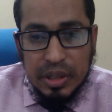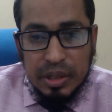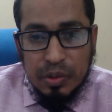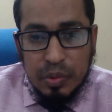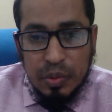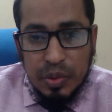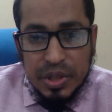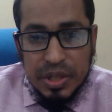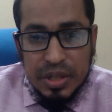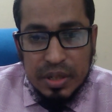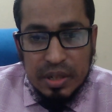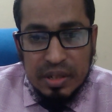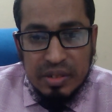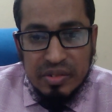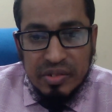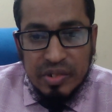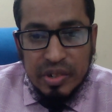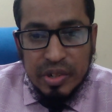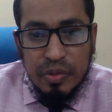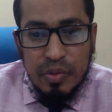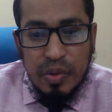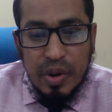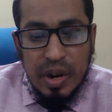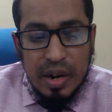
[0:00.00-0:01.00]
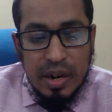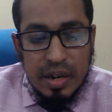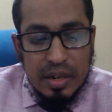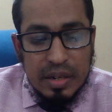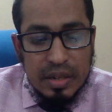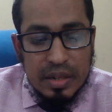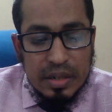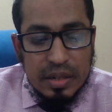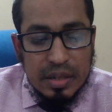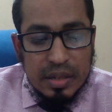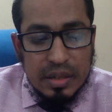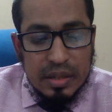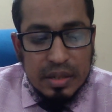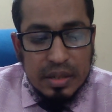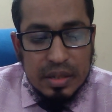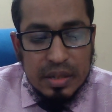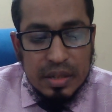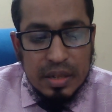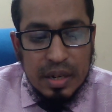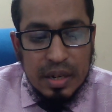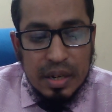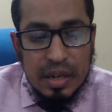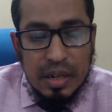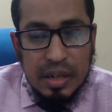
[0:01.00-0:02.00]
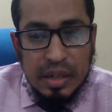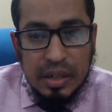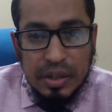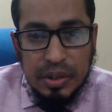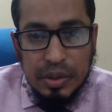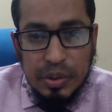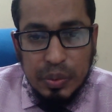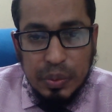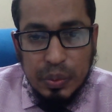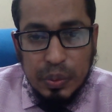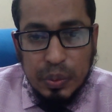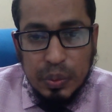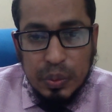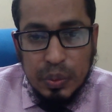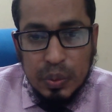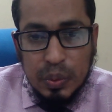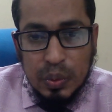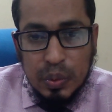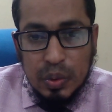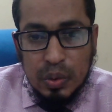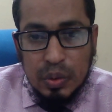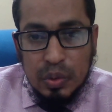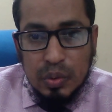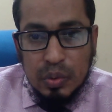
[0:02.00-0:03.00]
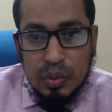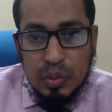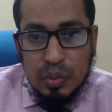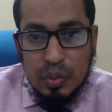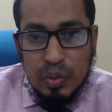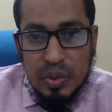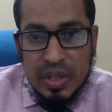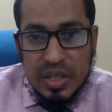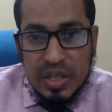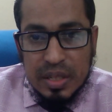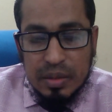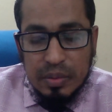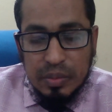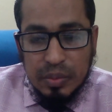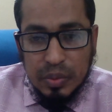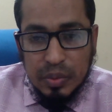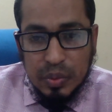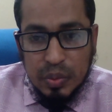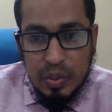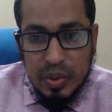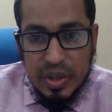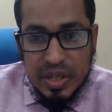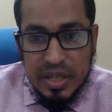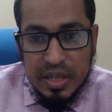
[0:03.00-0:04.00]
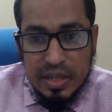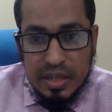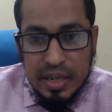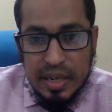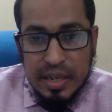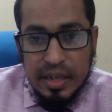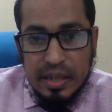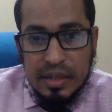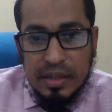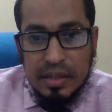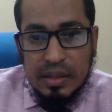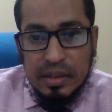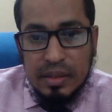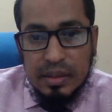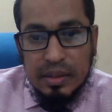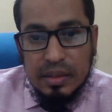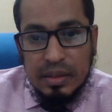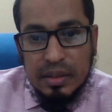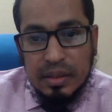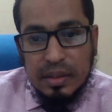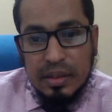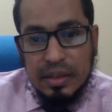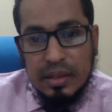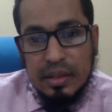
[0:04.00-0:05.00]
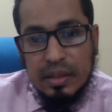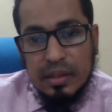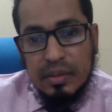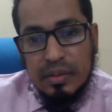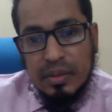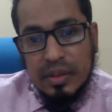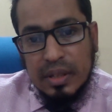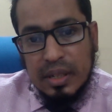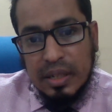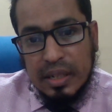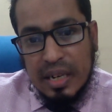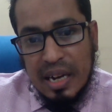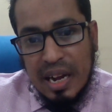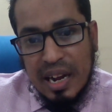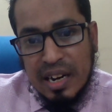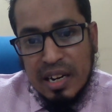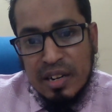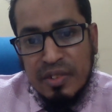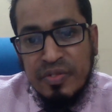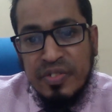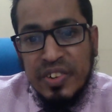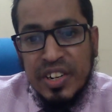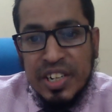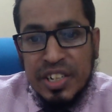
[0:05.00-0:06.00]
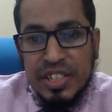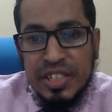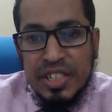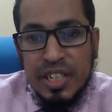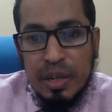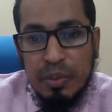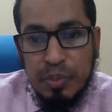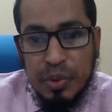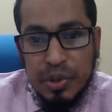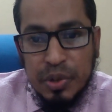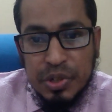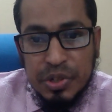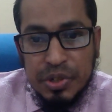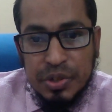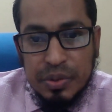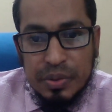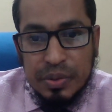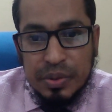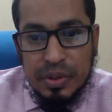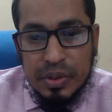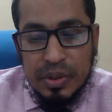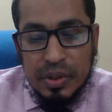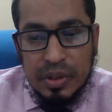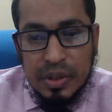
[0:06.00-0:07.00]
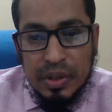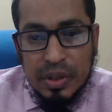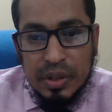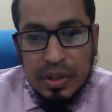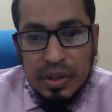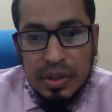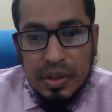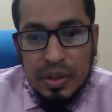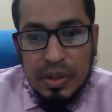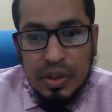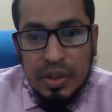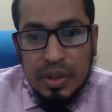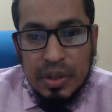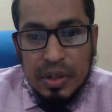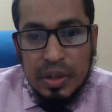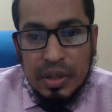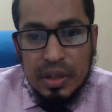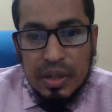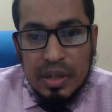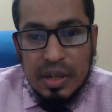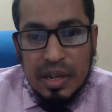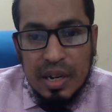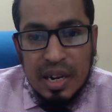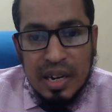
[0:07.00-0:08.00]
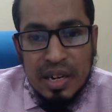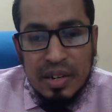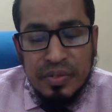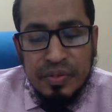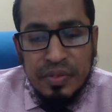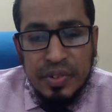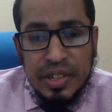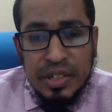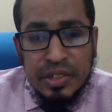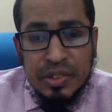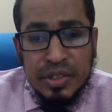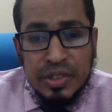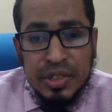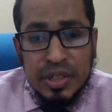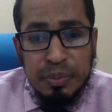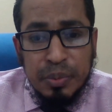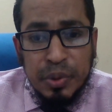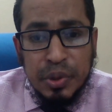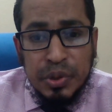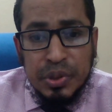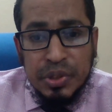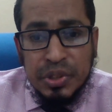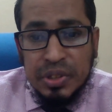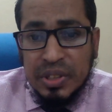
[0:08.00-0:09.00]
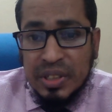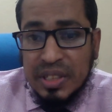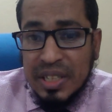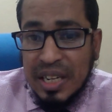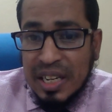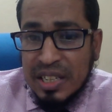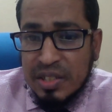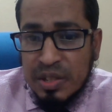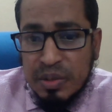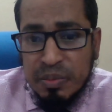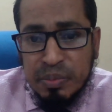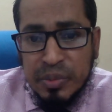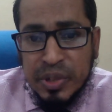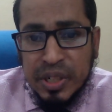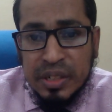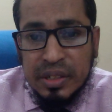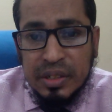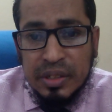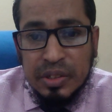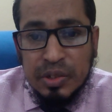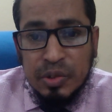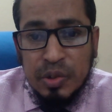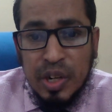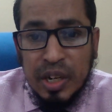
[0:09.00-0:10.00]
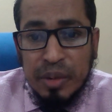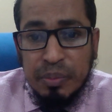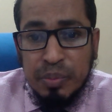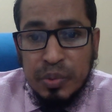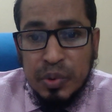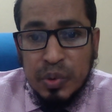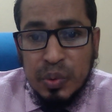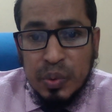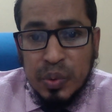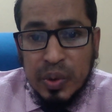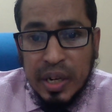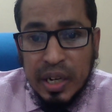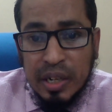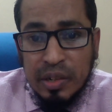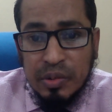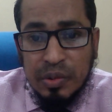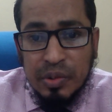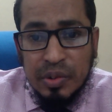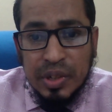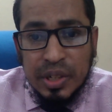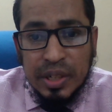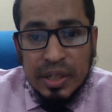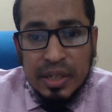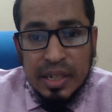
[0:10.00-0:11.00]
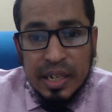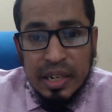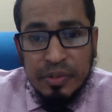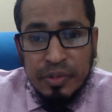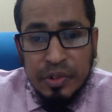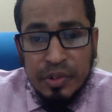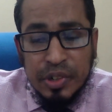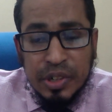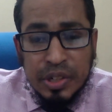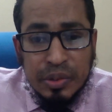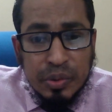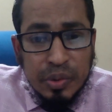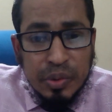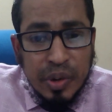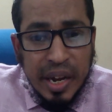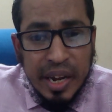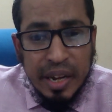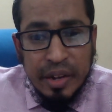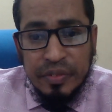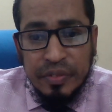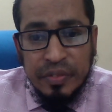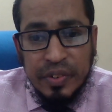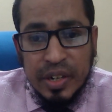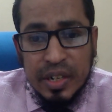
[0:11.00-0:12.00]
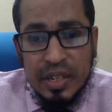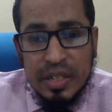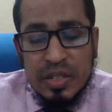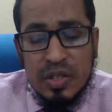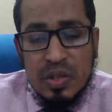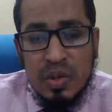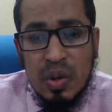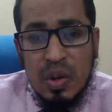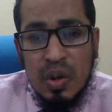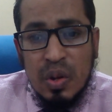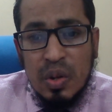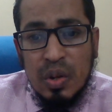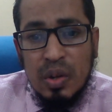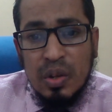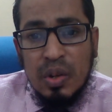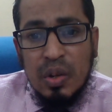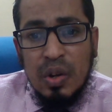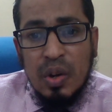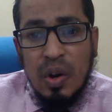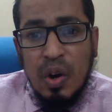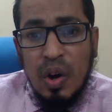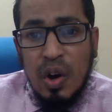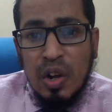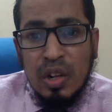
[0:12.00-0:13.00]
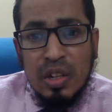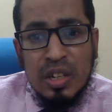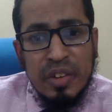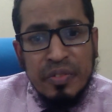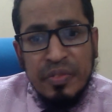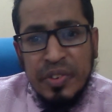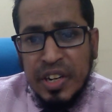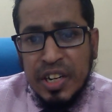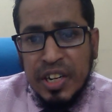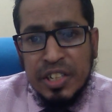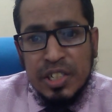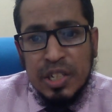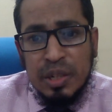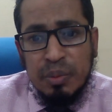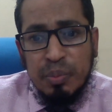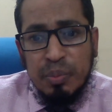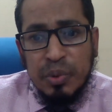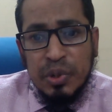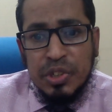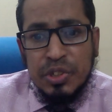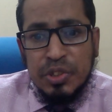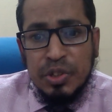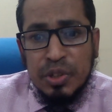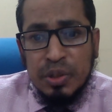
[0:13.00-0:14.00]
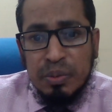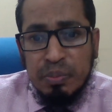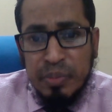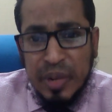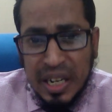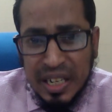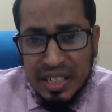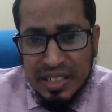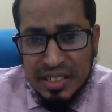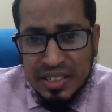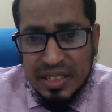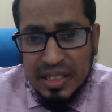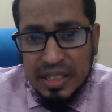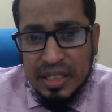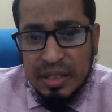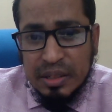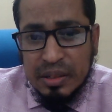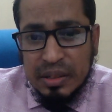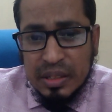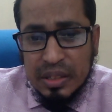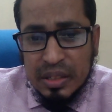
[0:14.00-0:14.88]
question requires you to state current financial position. Current financial position doesn't mean you have to calculate according to IFRS all the financial position, balance sheet